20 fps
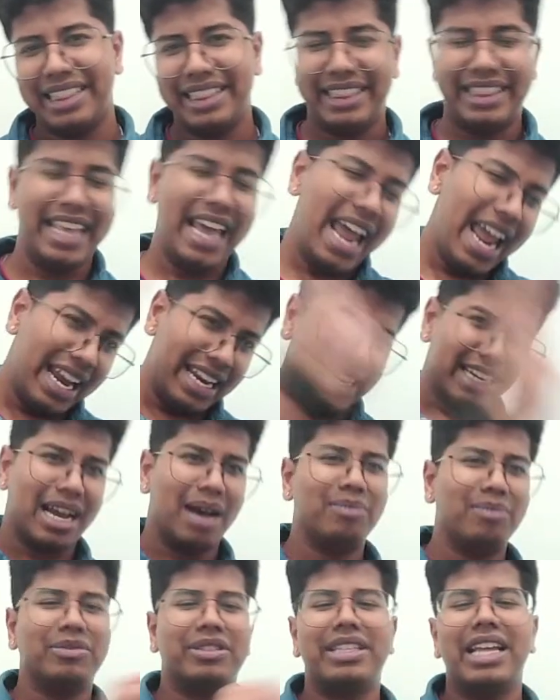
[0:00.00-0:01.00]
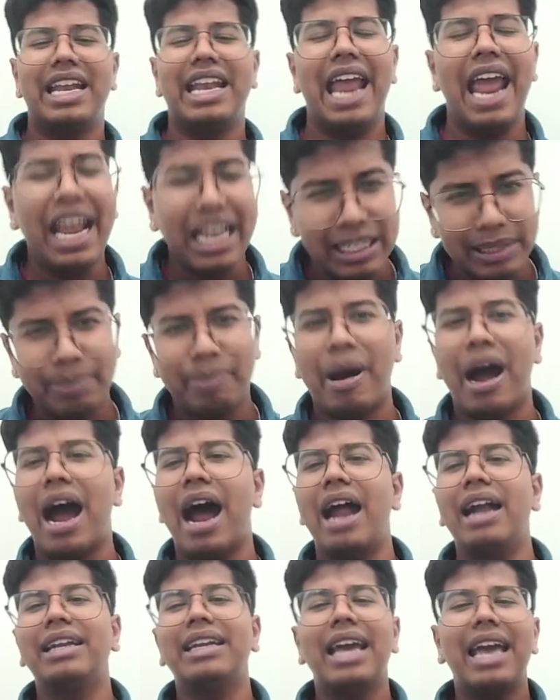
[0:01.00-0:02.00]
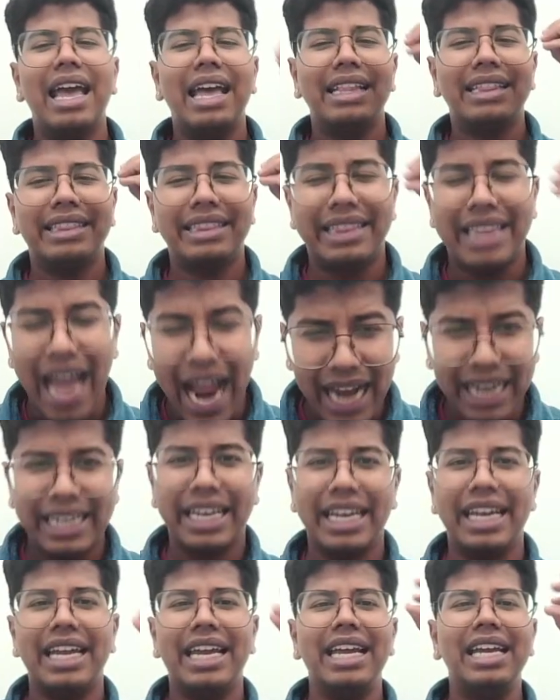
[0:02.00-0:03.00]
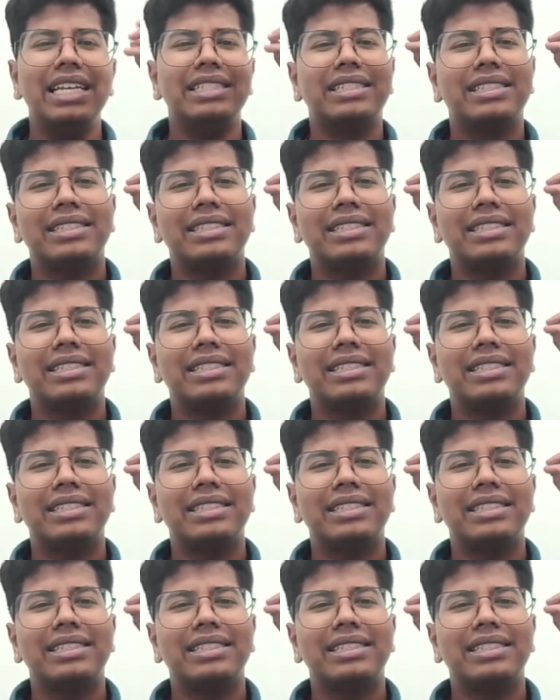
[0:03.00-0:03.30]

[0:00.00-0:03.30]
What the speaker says: Then comes the next part, that is